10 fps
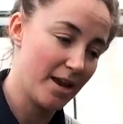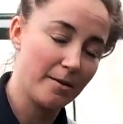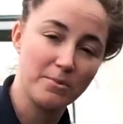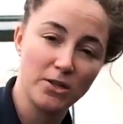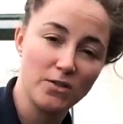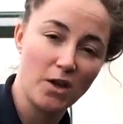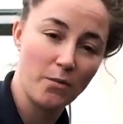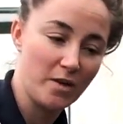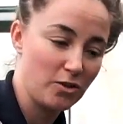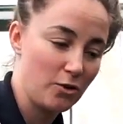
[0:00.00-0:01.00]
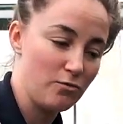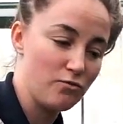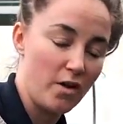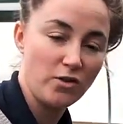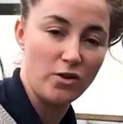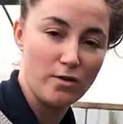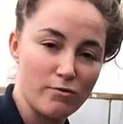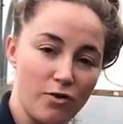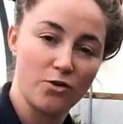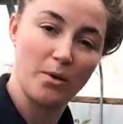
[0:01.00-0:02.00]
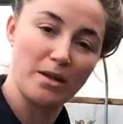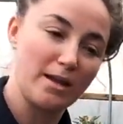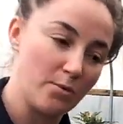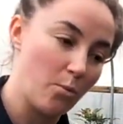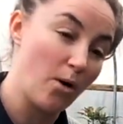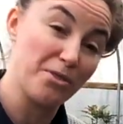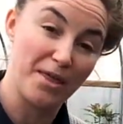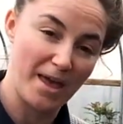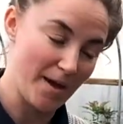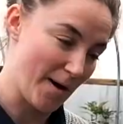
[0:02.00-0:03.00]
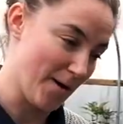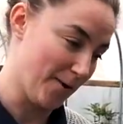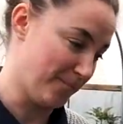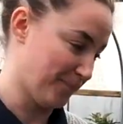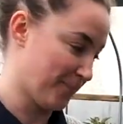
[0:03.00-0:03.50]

and I'm just going to run you through quickly what they are.